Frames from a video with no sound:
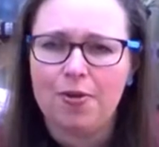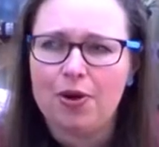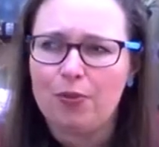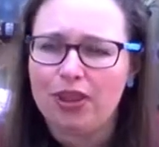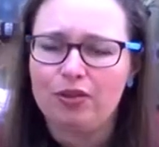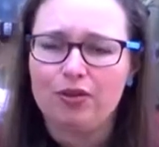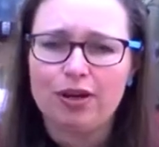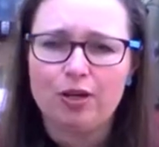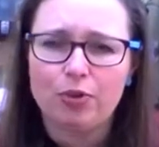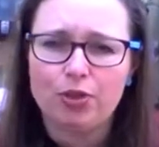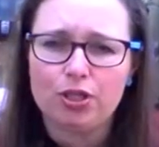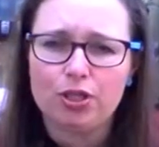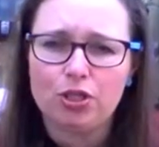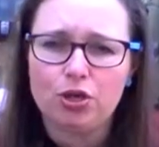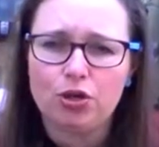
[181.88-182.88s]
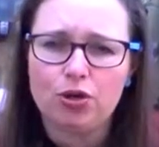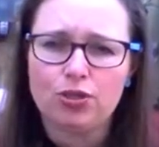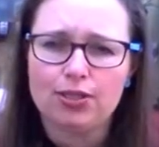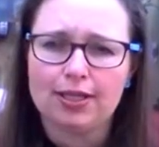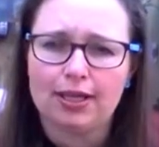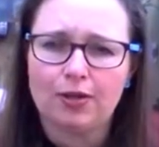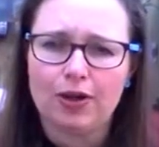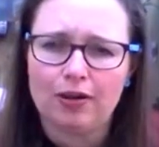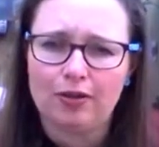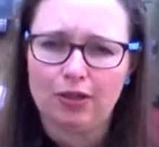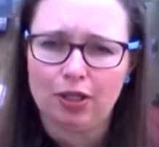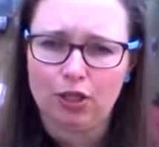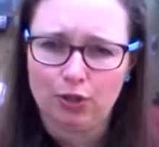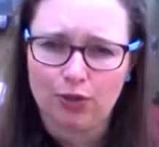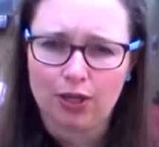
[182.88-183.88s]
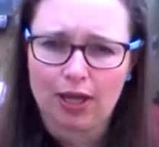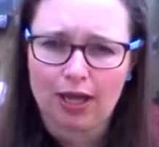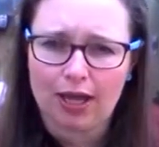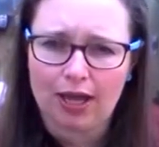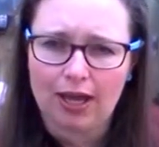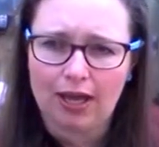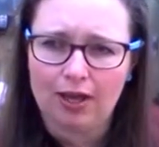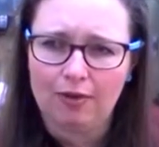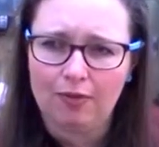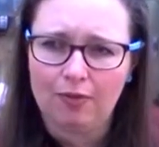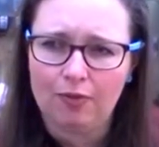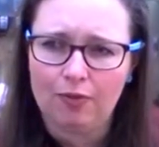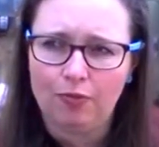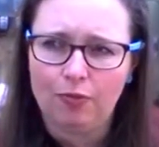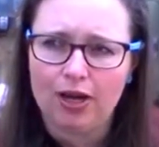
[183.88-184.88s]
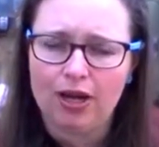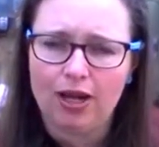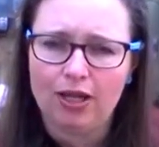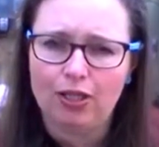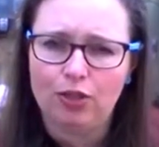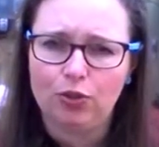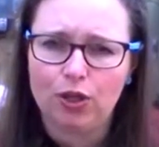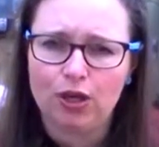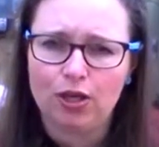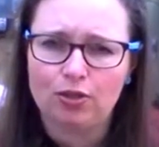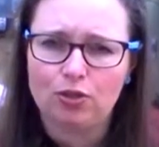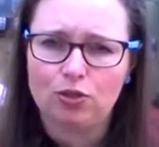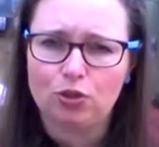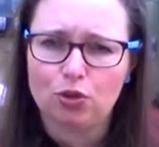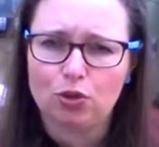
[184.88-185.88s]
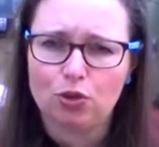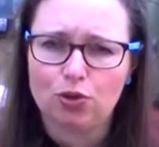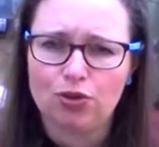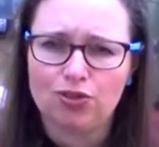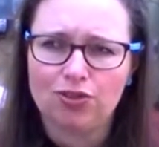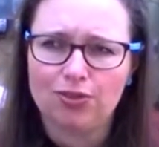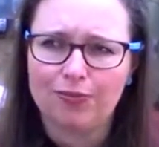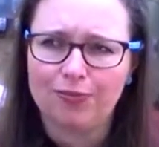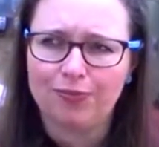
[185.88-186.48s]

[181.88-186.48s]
whether anybody knows anywhere in the UK where you can source